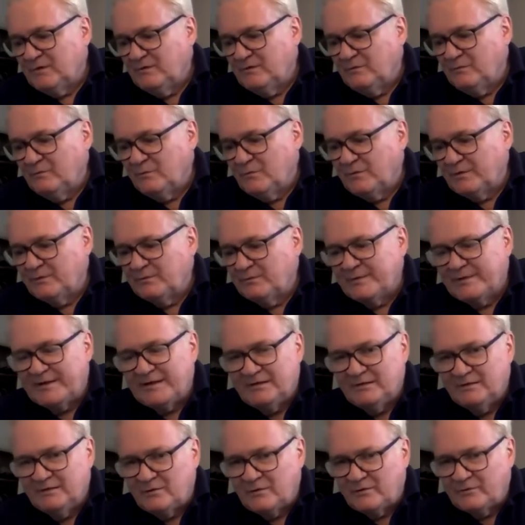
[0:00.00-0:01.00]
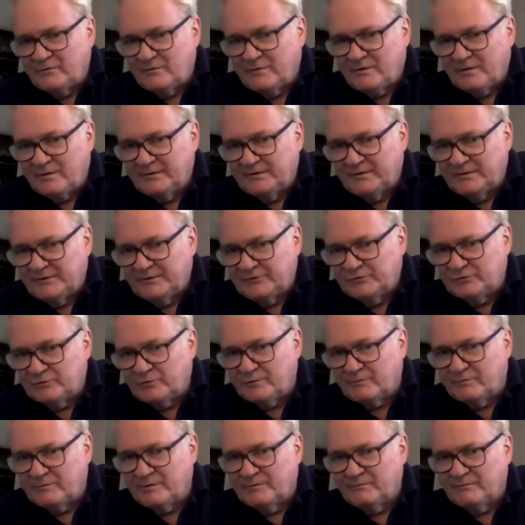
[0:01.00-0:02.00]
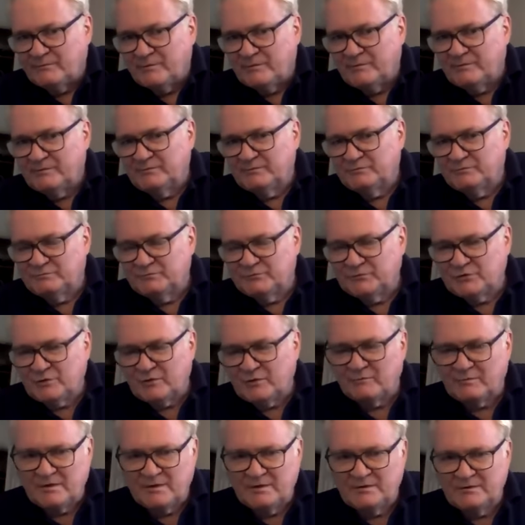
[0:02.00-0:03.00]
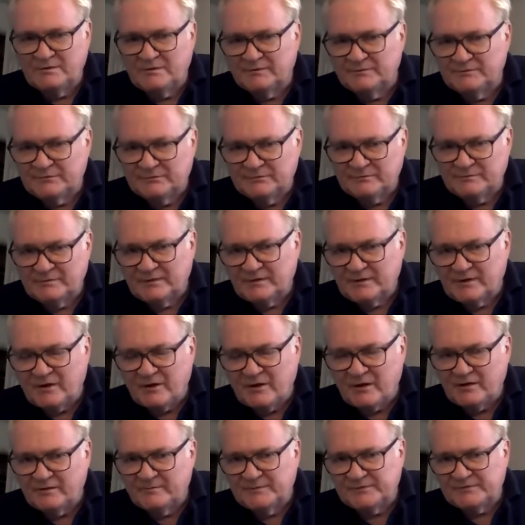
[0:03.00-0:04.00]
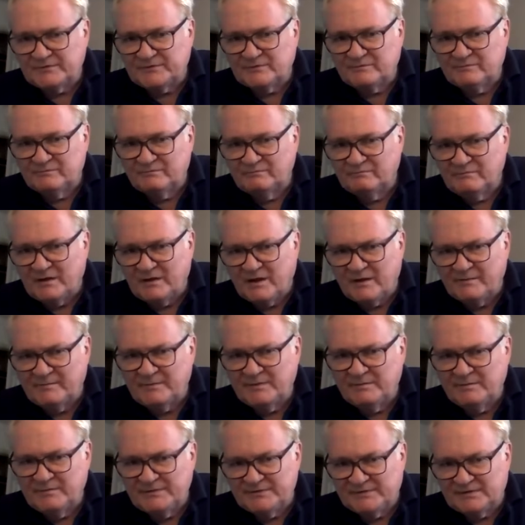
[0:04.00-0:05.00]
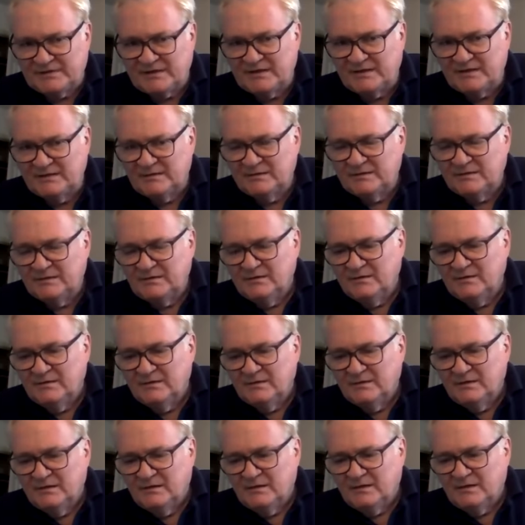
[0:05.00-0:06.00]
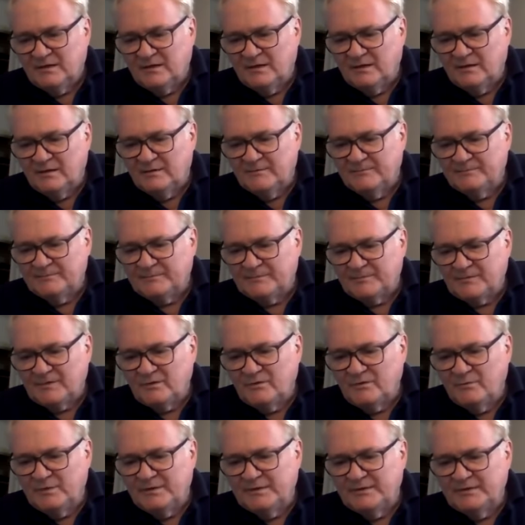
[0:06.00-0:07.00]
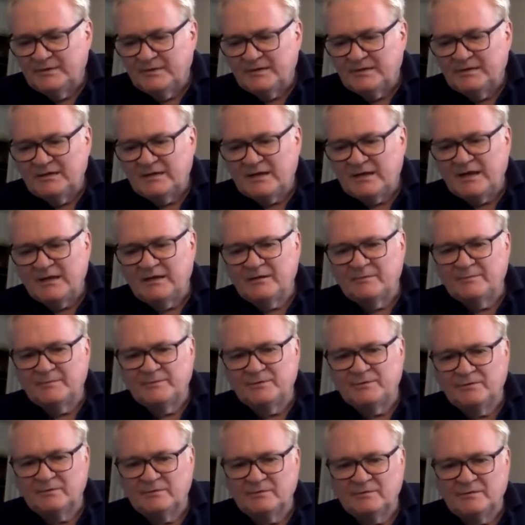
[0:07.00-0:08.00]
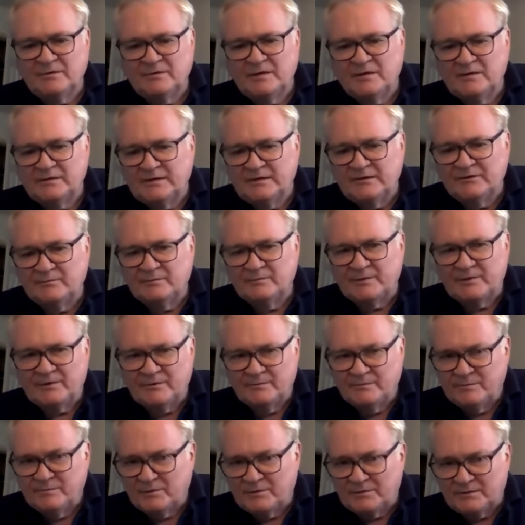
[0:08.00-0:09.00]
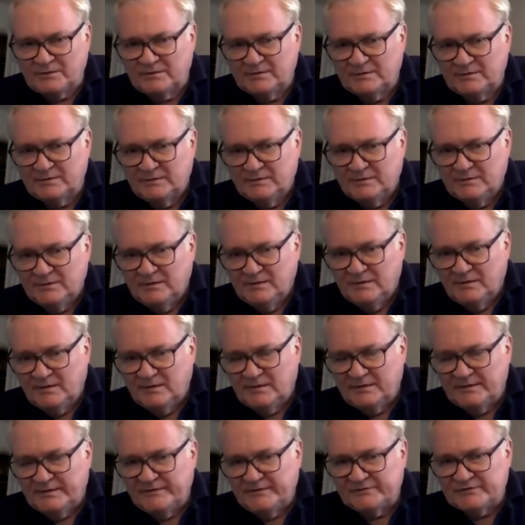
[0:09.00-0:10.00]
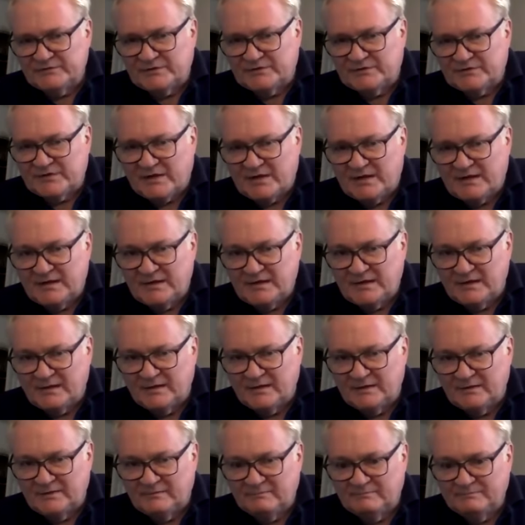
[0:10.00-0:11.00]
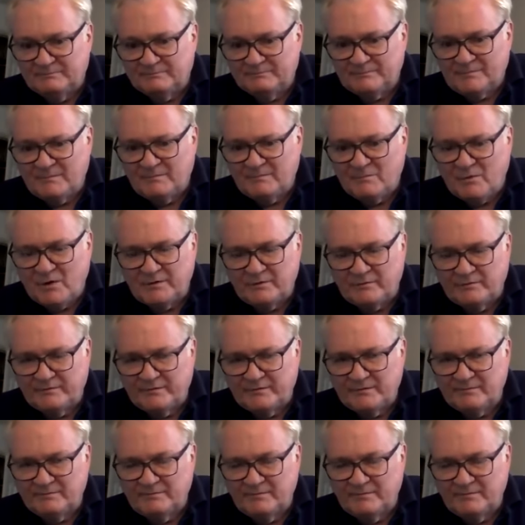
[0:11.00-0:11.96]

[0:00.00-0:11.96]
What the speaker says: where do we get long run and short run? Well, short run, there's an economist, Hyman Minsky, who in the Kindleberger book gives us a model